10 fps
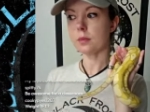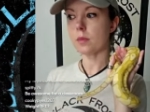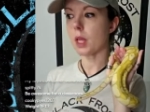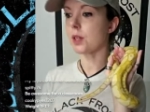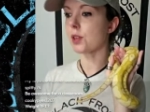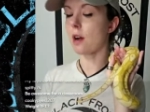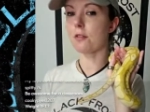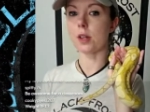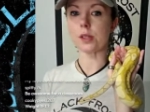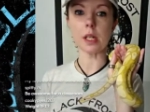He's not
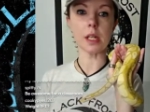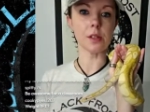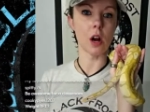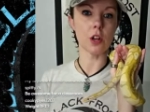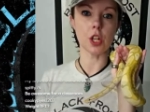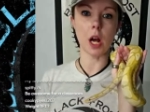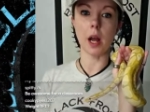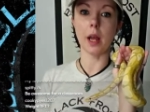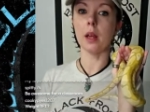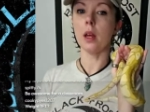fussy. He's not
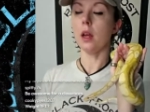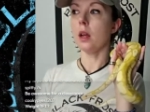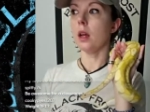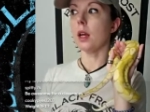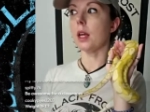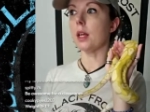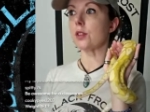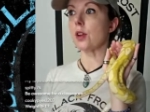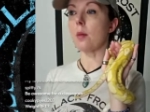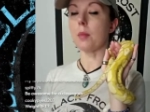shy. He's
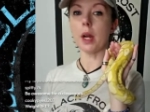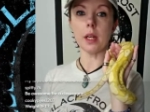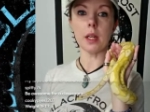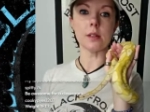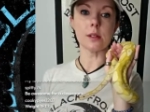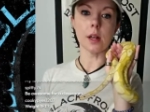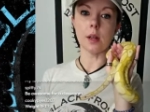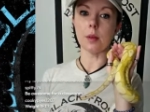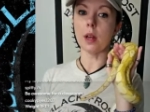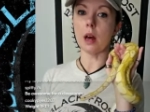not bitey. He's not
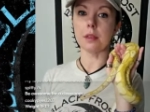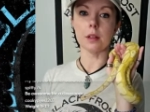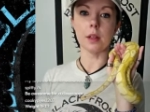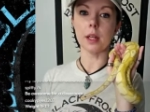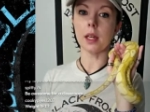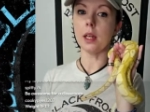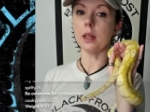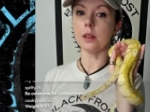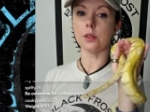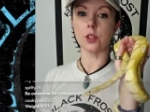nothing. Like, he
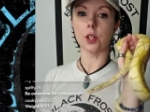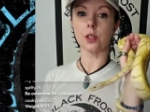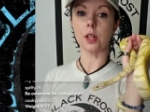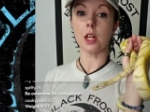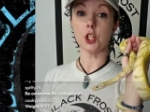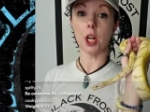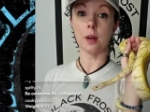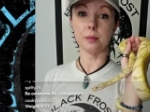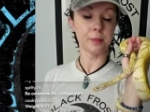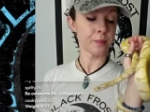is just a
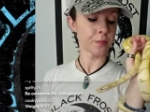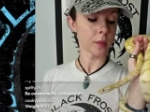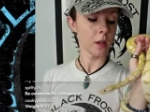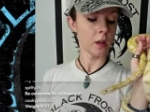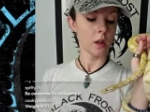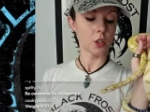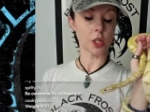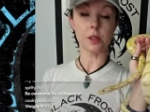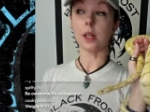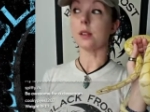gem, just
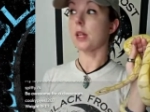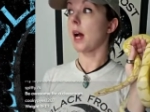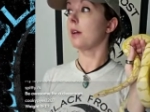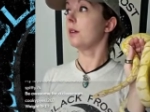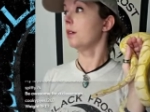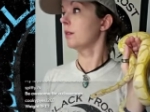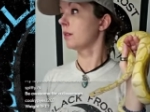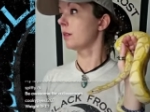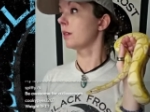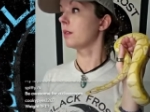like his dad.
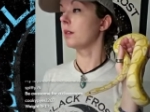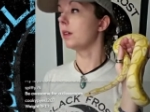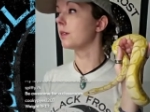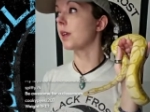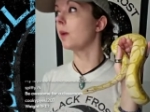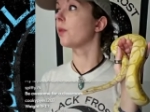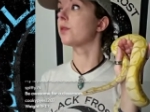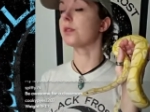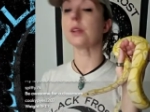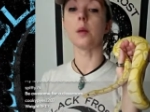Saber's the
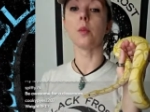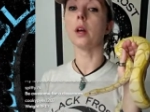same way.